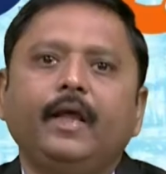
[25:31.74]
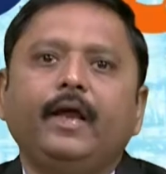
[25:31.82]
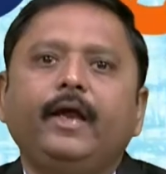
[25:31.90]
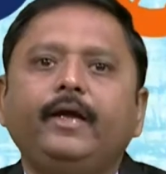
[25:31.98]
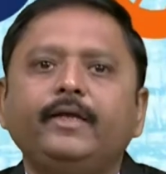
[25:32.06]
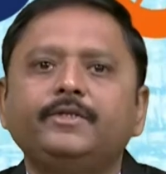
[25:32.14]

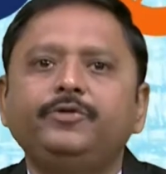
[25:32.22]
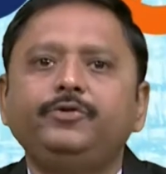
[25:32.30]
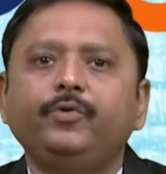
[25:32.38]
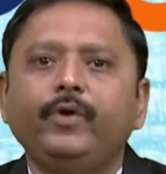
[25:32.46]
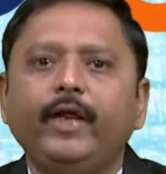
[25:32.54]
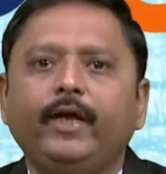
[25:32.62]
It is
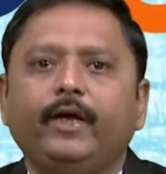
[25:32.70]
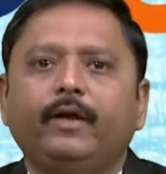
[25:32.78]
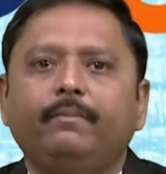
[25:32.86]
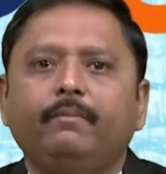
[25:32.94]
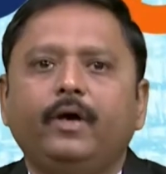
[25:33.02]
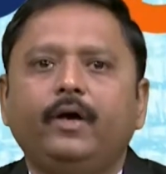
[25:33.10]
unique
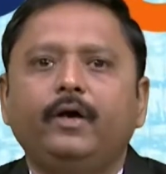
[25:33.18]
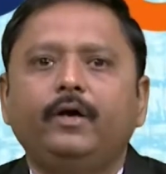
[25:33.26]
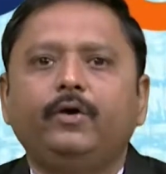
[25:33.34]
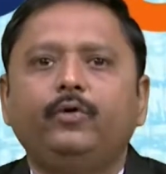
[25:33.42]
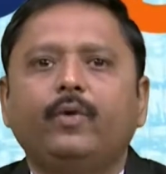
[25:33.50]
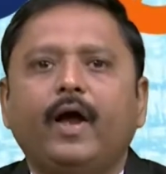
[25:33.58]
number
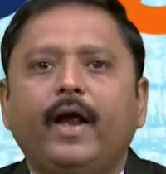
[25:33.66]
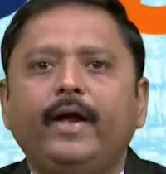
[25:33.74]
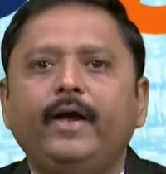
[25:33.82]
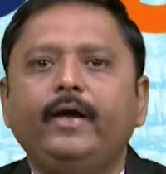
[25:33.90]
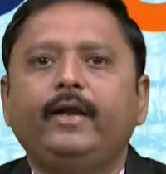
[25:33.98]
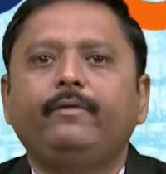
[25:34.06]
to
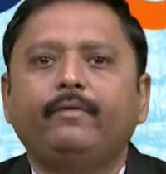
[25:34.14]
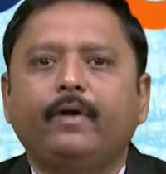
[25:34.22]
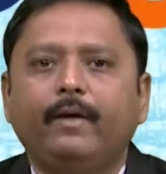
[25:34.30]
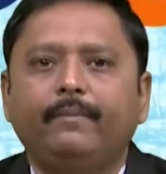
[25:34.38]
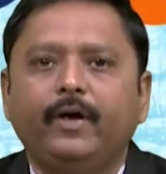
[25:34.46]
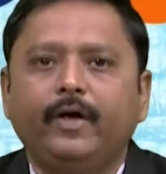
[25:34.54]

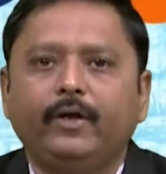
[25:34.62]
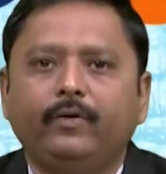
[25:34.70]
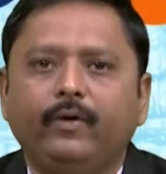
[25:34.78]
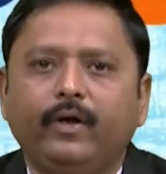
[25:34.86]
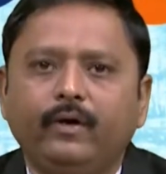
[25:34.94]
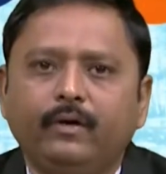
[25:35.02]
identify
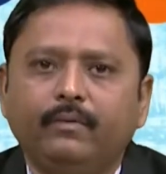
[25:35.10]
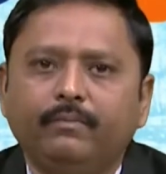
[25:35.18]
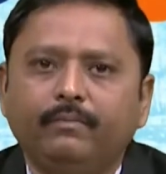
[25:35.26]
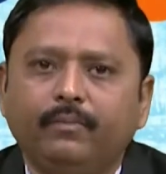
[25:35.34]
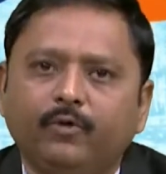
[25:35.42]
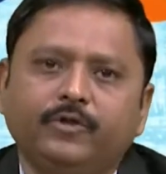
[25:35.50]
particular
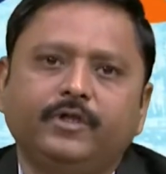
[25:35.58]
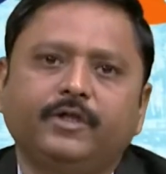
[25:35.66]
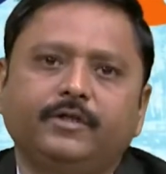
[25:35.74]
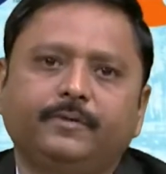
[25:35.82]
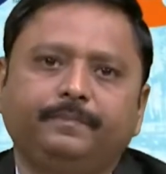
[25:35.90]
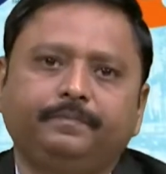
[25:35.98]

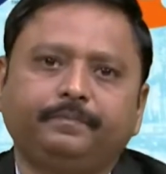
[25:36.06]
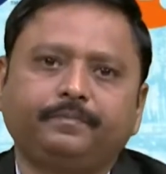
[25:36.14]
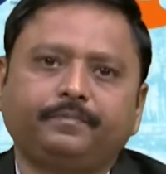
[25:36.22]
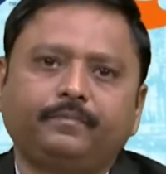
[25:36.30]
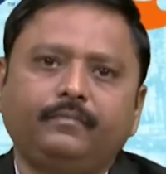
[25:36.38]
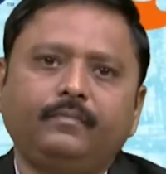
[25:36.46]
process.
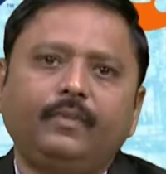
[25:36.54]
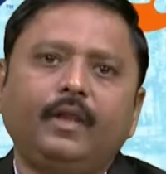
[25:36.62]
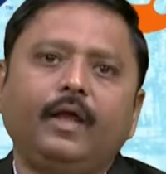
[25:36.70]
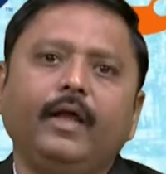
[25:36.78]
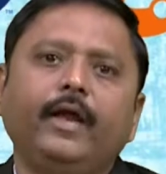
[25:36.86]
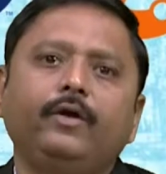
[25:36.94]

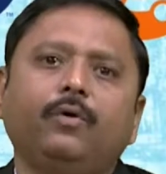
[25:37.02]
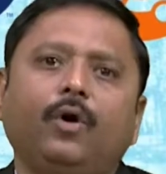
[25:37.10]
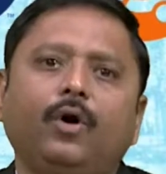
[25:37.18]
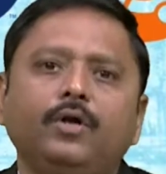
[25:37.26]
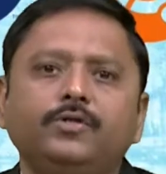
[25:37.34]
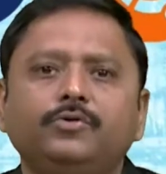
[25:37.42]
It
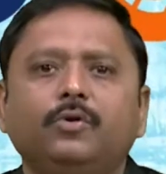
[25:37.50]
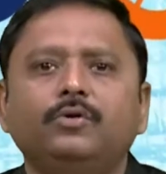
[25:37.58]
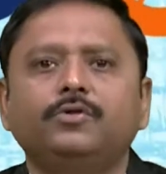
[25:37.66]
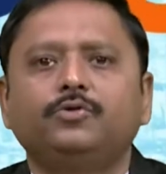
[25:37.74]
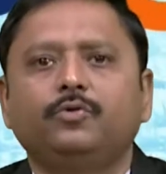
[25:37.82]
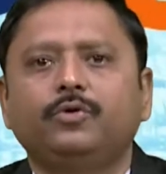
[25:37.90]
also
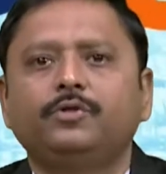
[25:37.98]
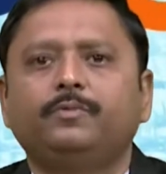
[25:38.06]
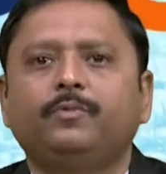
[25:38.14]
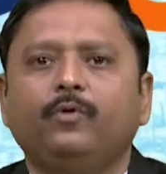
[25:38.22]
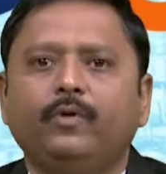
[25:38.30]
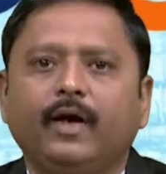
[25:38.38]
stores
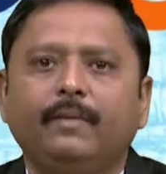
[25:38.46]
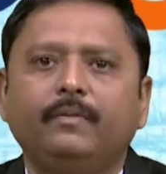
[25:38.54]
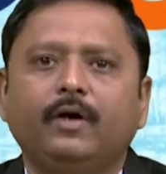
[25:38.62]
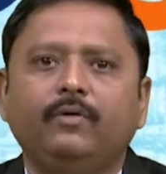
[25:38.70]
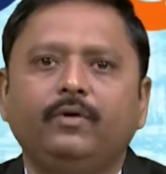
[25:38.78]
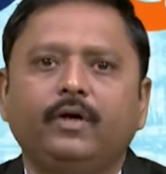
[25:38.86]
program
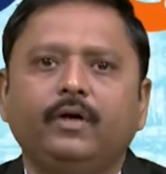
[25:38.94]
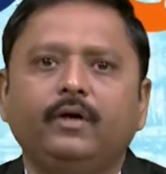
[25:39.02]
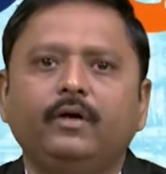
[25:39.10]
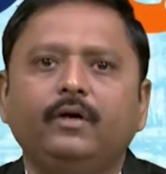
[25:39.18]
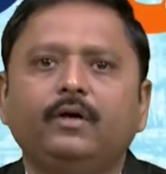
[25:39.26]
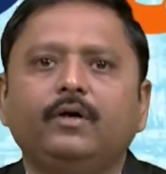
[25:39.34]
counter,
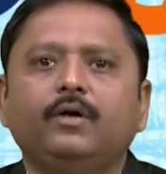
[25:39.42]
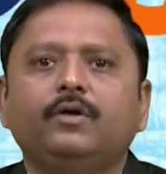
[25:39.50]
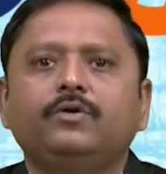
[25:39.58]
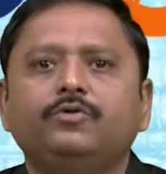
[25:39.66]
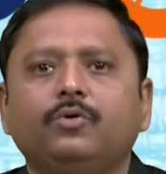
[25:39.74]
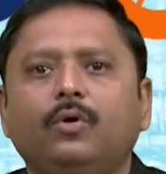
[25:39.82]

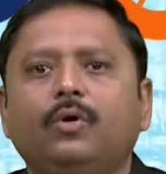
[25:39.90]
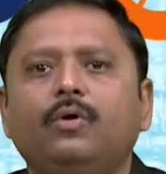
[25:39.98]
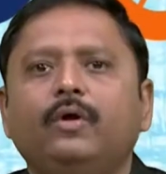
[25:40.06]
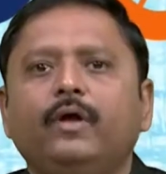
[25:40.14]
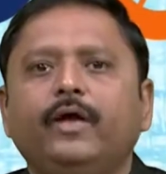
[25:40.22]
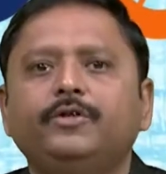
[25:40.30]
so,
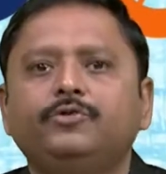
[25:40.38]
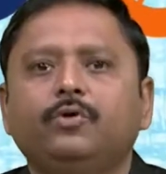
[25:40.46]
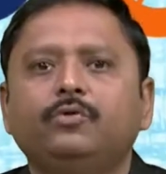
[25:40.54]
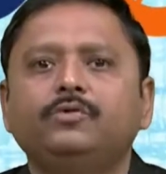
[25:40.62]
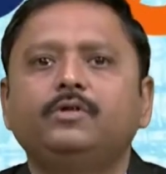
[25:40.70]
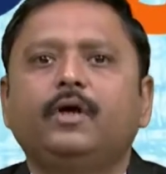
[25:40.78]
it
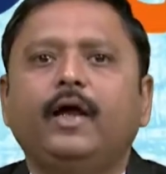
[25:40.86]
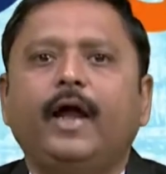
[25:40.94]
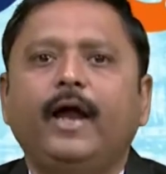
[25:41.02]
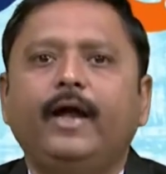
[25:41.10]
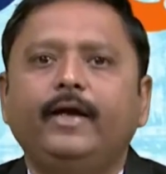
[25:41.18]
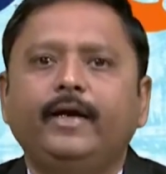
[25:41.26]
shows the
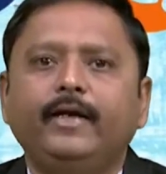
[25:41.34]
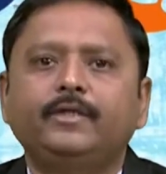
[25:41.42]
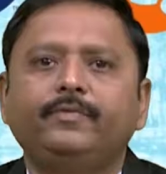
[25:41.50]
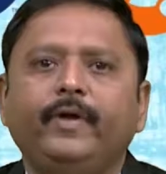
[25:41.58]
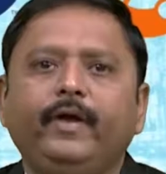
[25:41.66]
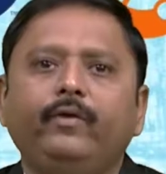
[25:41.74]
address
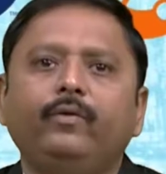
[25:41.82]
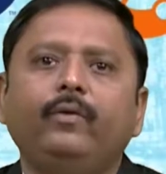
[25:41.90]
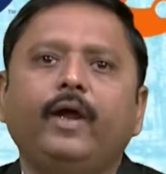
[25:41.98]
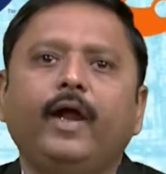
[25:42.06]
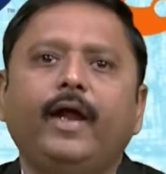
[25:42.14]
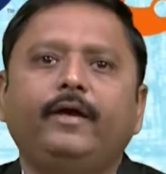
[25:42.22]
value
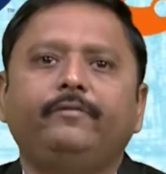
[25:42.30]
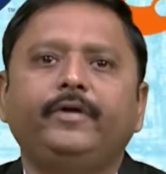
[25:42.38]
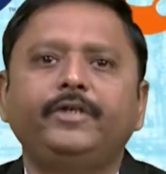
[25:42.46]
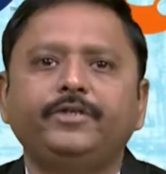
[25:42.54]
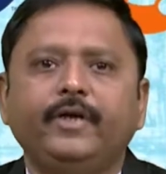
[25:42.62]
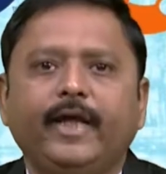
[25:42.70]
at
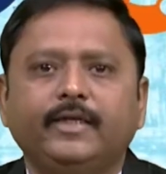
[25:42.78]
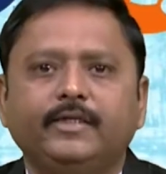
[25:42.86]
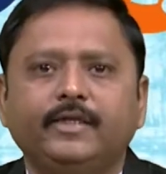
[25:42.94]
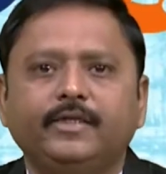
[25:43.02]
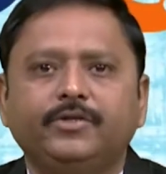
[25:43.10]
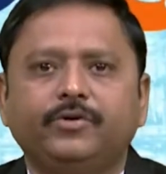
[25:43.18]
which
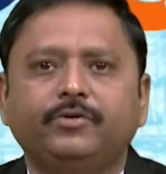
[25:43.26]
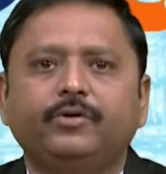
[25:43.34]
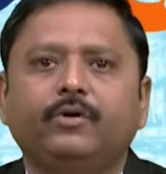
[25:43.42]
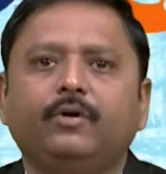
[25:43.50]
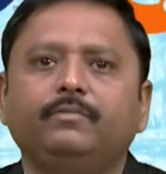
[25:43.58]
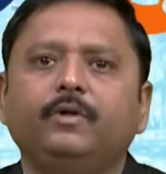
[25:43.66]
next
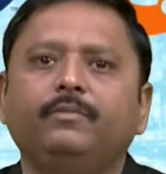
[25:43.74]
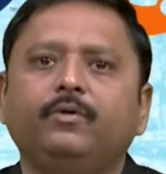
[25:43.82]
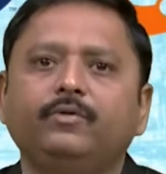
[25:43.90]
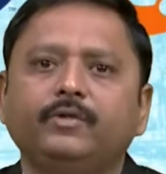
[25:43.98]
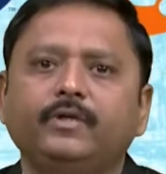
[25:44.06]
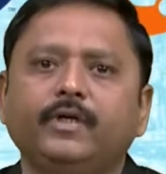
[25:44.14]
instruction of the
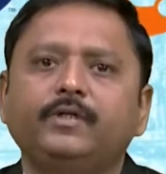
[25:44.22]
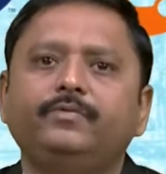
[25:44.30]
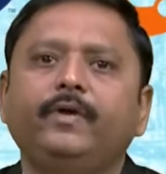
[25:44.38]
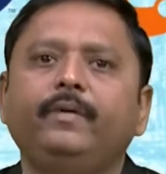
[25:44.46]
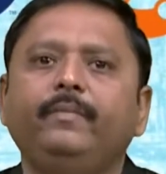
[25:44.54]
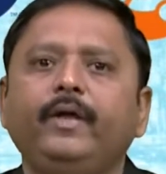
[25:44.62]
process
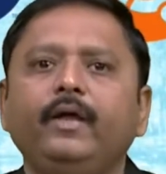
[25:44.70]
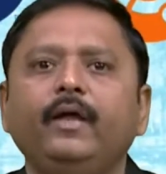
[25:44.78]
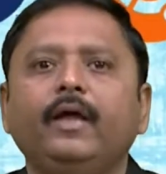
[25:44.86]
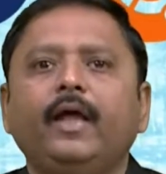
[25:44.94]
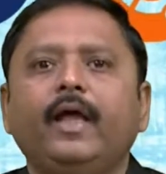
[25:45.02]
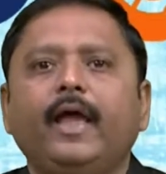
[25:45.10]
will be
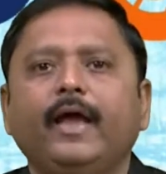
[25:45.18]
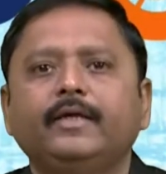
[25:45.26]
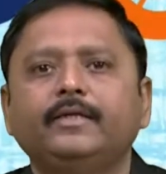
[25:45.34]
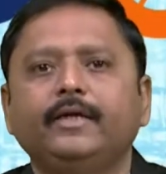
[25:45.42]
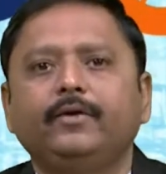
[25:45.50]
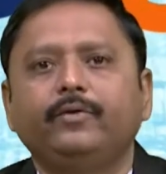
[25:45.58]

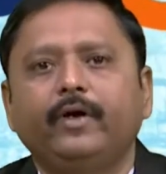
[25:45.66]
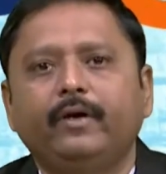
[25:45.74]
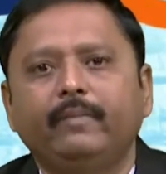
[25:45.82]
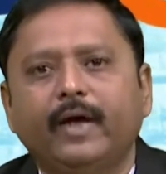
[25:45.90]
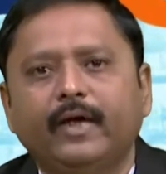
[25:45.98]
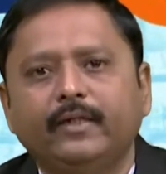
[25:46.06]

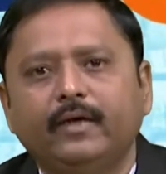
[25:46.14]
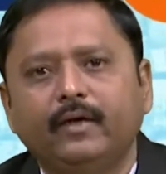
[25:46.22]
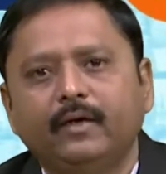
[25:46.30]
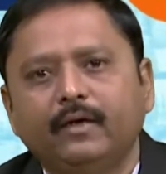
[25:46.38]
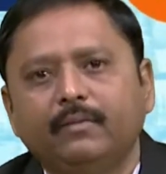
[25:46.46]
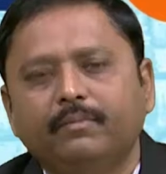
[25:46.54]
executed by the
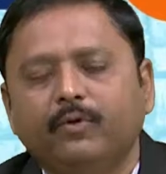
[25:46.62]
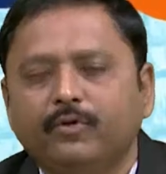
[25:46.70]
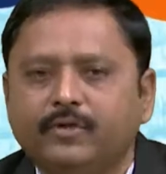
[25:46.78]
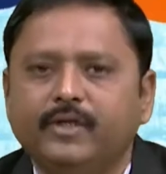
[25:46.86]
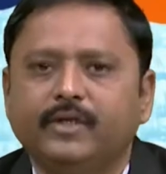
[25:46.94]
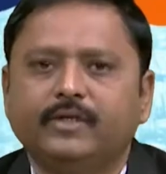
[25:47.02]

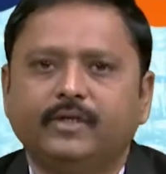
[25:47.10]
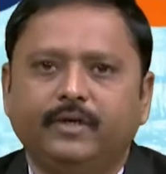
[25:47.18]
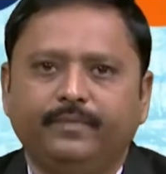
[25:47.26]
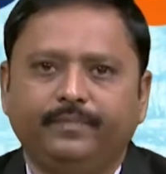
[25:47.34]
processor.